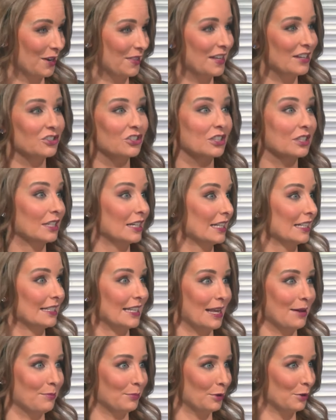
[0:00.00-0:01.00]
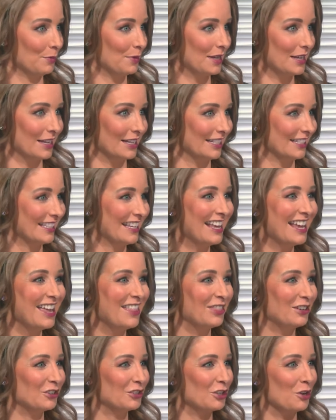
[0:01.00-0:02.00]
Yeah. That's just an example because
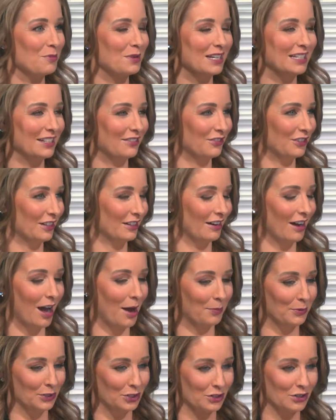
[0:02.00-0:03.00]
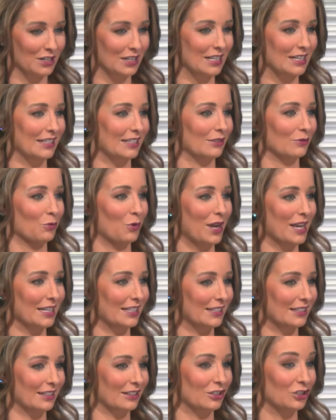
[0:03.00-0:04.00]
there's so many different opportunities and
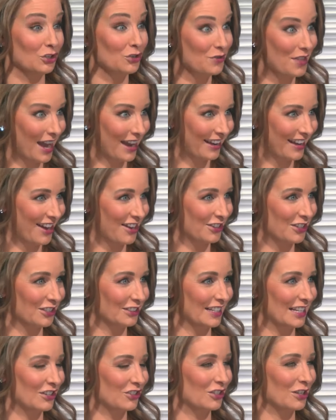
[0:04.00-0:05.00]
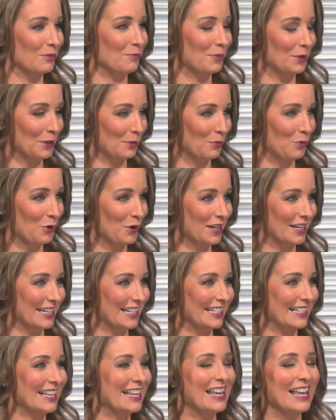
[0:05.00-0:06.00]
ways to do that calculation. But the point
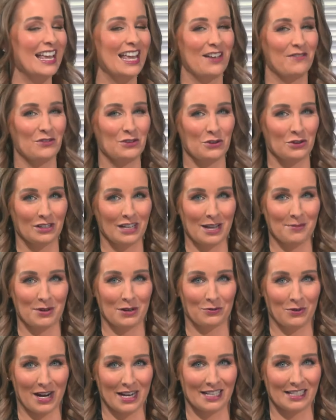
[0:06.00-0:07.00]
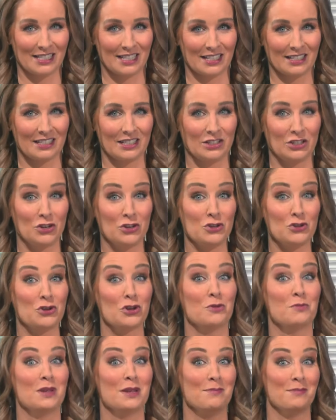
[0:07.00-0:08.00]
is, if you claim it right at 62, you
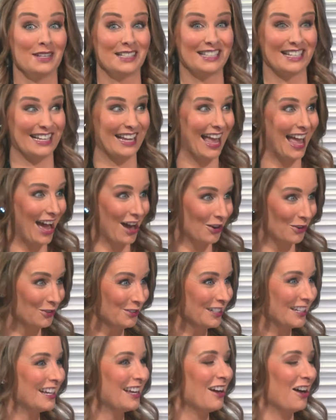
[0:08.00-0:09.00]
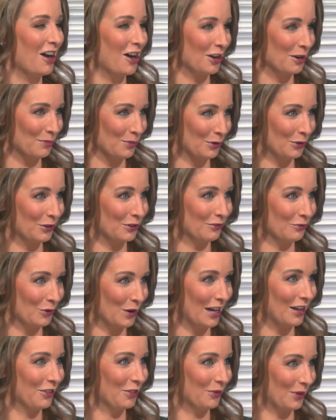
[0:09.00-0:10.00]
could be missing out on a bulk of
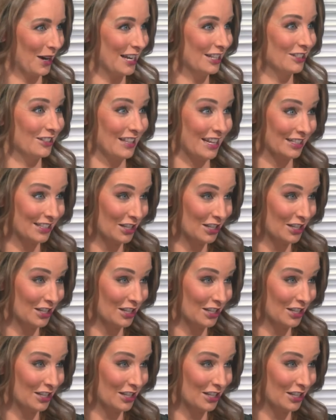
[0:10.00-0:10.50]
wealth, right? So, yeah.